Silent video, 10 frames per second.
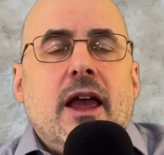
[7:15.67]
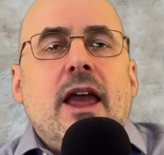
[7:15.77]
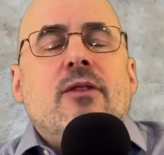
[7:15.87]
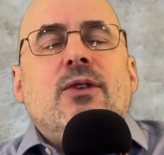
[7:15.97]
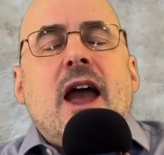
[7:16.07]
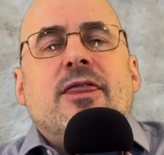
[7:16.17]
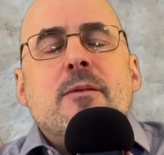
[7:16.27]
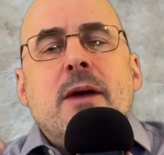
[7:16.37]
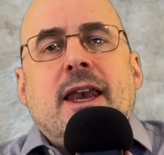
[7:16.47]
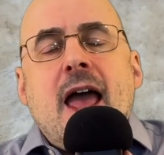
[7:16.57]
If we had the
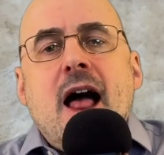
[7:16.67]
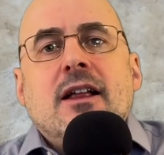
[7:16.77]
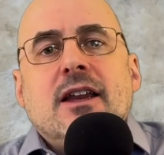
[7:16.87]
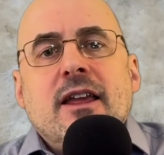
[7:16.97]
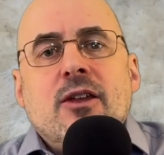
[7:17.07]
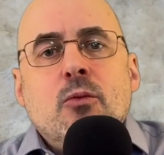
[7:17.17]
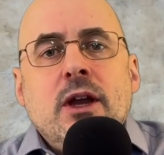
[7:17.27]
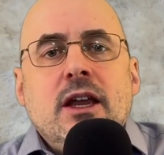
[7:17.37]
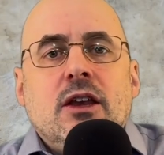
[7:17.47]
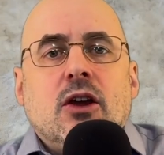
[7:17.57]
mentality that we
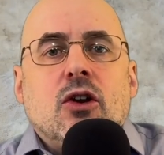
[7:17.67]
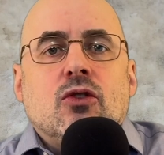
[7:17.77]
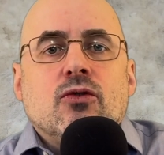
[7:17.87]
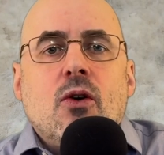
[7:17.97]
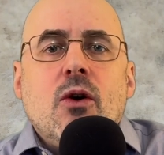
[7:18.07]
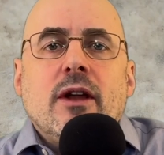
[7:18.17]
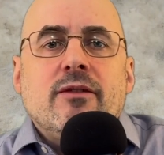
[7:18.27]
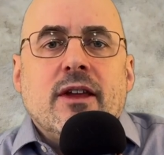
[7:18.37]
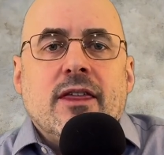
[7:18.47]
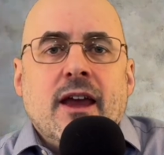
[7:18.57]
need to control
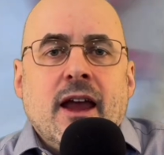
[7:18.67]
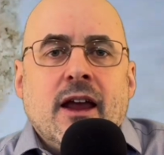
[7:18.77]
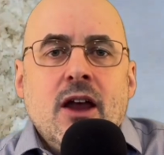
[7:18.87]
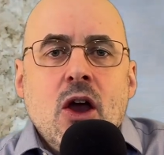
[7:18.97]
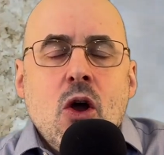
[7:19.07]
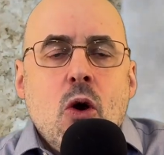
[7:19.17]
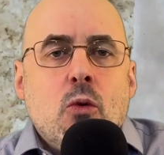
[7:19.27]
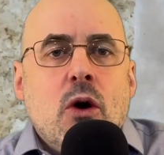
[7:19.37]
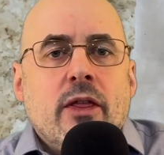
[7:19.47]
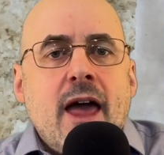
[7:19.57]
everything,
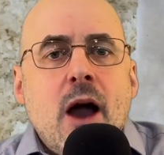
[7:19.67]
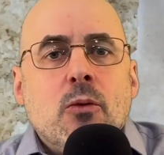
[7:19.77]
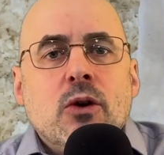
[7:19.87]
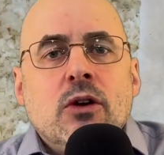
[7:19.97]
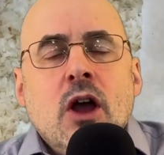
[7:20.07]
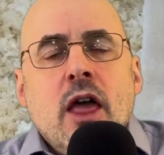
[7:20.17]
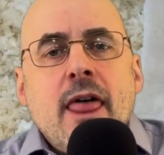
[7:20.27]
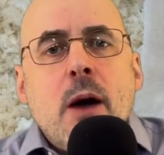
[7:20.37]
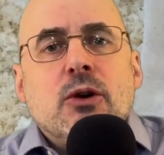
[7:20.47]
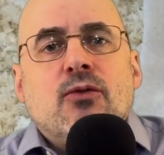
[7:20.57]
well, that
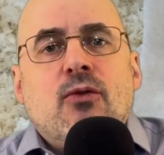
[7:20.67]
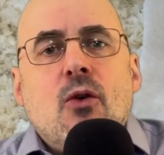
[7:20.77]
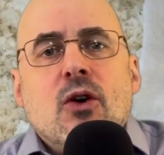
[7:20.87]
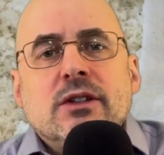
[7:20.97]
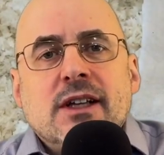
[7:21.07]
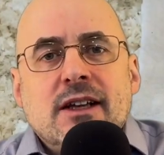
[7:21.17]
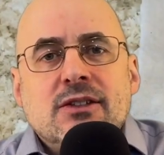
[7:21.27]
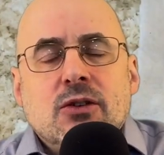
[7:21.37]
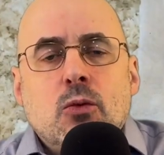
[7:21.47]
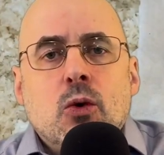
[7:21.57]
would force us
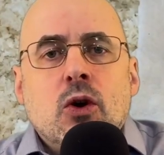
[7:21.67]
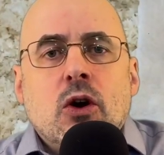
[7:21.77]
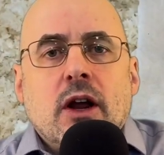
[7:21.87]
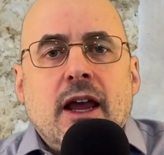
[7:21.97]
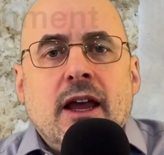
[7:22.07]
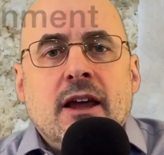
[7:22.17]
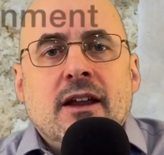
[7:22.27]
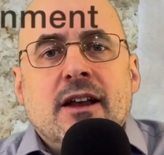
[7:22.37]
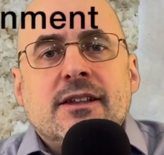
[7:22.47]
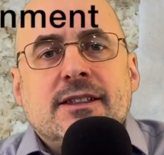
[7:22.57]
to work in
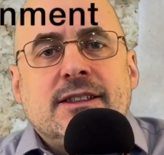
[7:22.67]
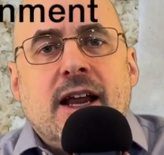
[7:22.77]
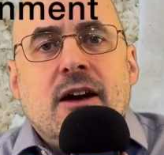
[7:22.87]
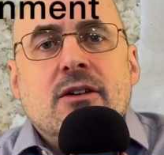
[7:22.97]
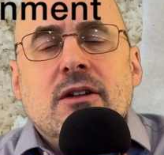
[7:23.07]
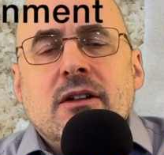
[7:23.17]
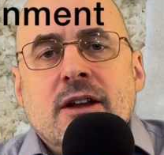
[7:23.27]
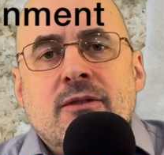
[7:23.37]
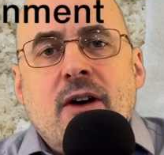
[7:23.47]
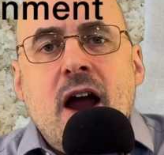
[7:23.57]
a sterile
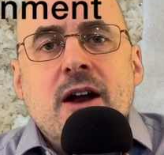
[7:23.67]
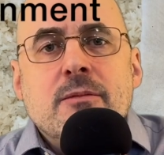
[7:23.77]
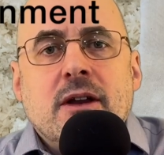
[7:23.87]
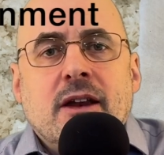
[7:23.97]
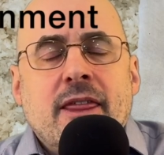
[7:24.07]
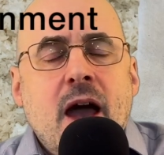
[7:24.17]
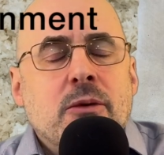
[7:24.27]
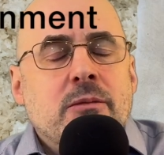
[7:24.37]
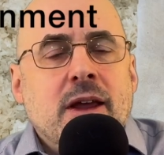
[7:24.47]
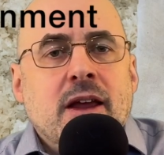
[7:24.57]
environment, and that
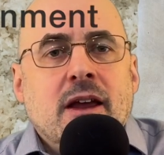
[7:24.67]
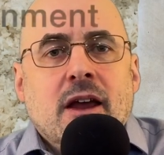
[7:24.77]
would be